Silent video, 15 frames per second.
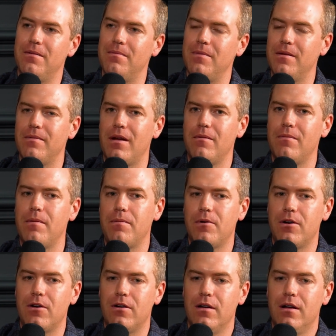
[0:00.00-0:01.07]
I mean, I
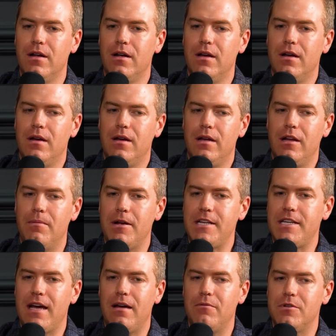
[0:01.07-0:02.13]
remember, my
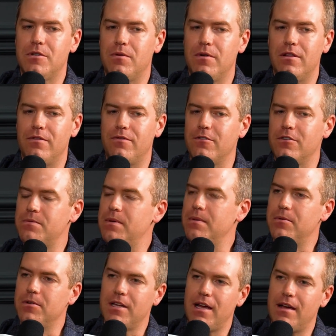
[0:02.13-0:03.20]
dad was one of the first
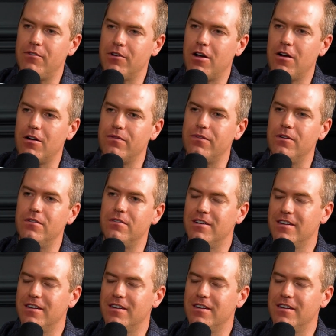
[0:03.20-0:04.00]
people to have a car phone.